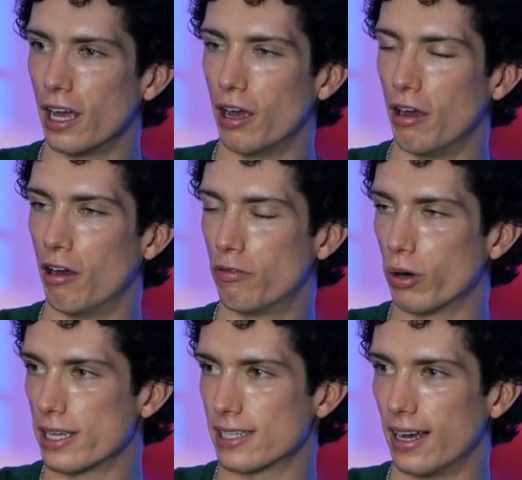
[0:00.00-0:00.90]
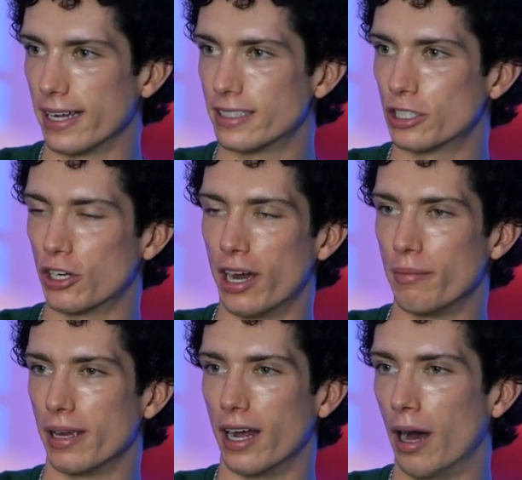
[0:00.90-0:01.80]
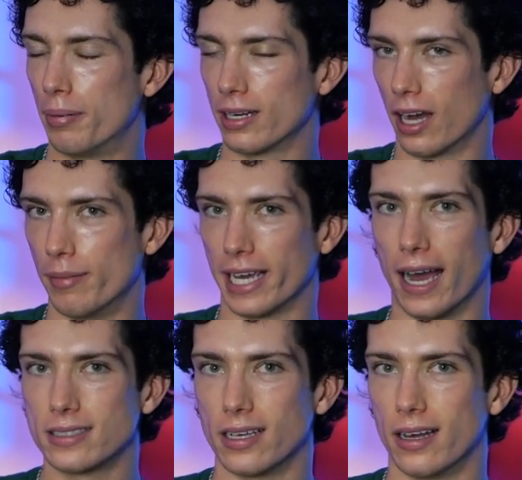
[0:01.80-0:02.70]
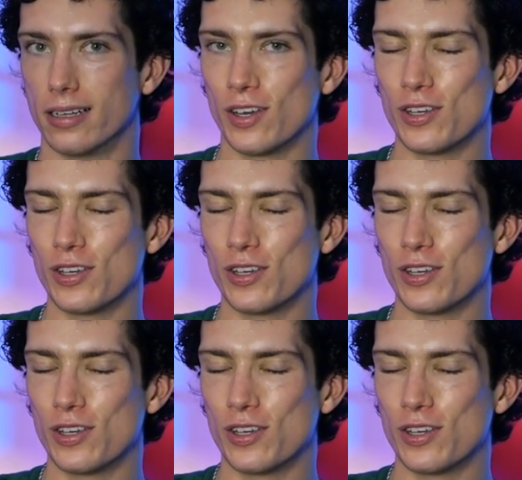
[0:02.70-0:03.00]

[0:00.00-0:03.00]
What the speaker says: of what it's like to try and be an up and coming actor.